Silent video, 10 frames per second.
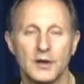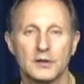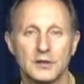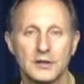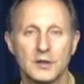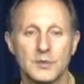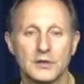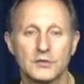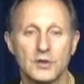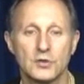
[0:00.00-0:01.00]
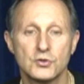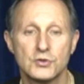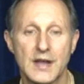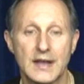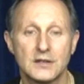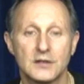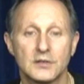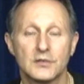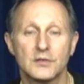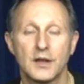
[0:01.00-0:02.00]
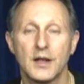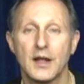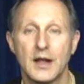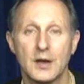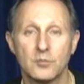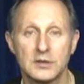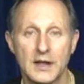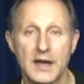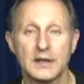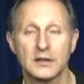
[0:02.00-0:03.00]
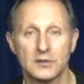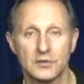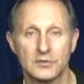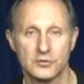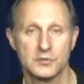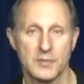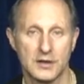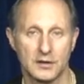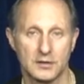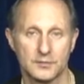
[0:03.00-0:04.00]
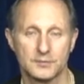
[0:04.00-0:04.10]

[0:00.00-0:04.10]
Ligaments, tendons, and planning and decision making.